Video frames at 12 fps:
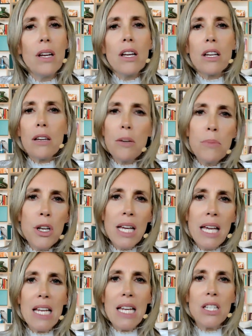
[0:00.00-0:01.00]

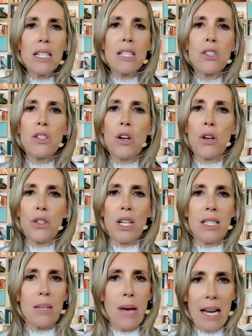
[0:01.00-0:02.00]
Communication is not
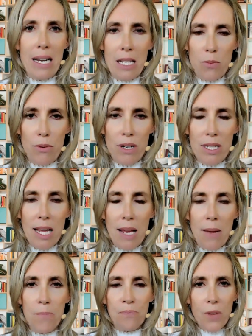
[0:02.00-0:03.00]
just about
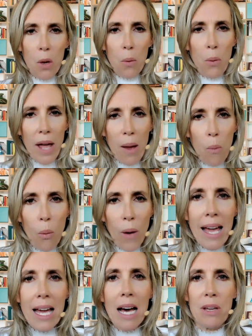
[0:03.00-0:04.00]
expressing where
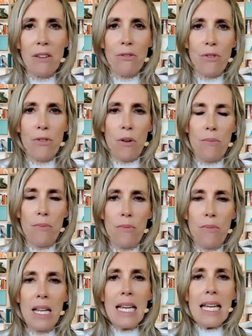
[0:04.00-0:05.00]
we're coming from.
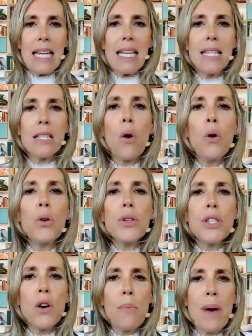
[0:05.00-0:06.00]
It's
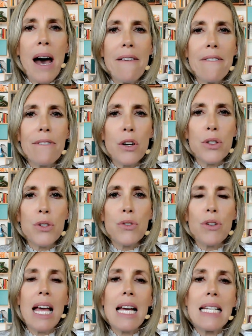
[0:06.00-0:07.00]
also about
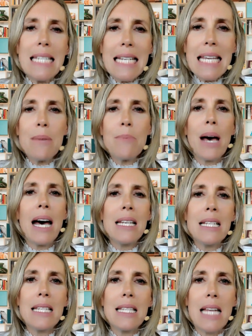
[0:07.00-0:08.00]
fostering a deep
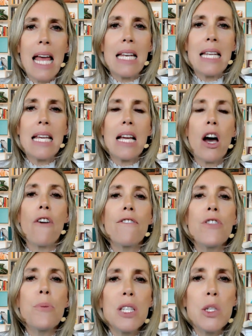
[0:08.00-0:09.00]
understanding of
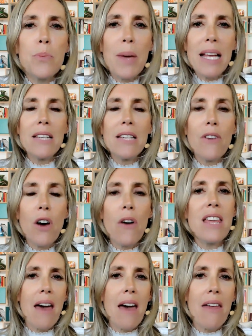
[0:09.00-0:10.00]
the perspective of
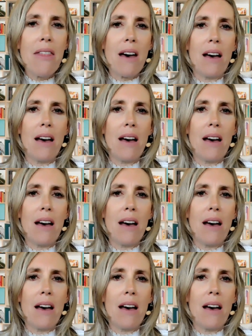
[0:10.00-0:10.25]
the other.